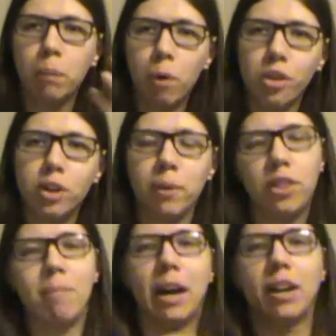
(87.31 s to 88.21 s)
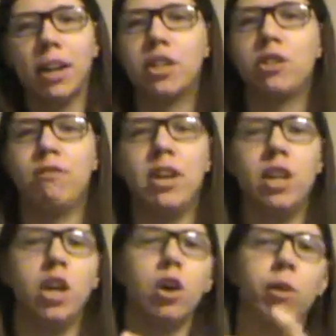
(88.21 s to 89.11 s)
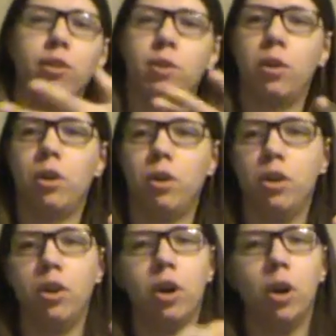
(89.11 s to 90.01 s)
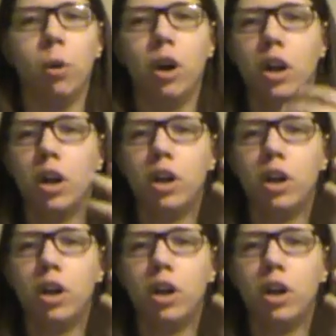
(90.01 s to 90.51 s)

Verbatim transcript: Mostly within my collection videos, or, you know,